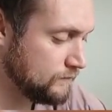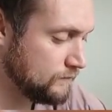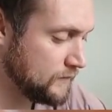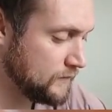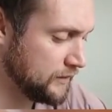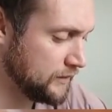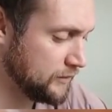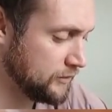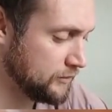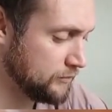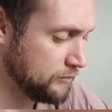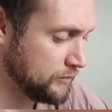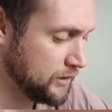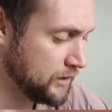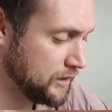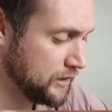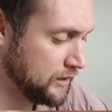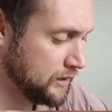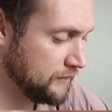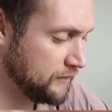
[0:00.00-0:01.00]

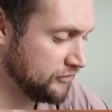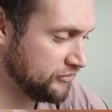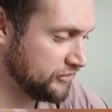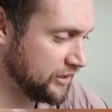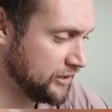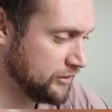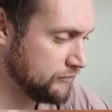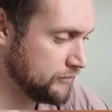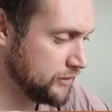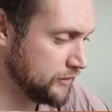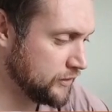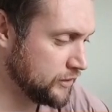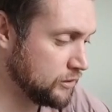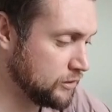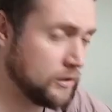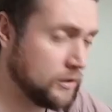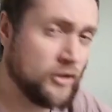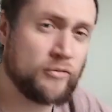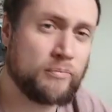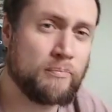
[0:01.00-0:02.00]
The centering on the
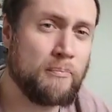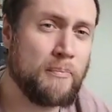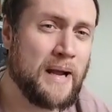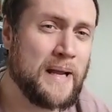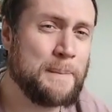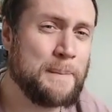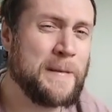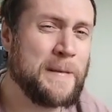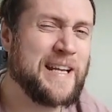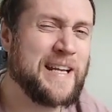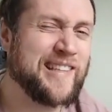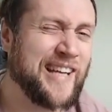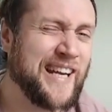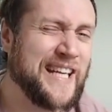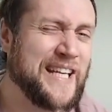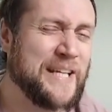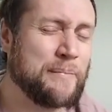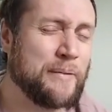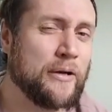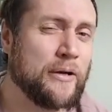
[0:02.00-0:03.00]
corners might be a
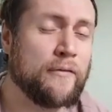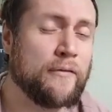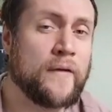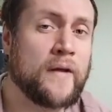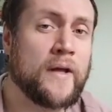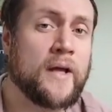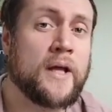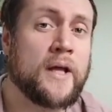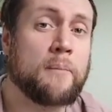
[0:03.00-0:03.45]
tiny bit off,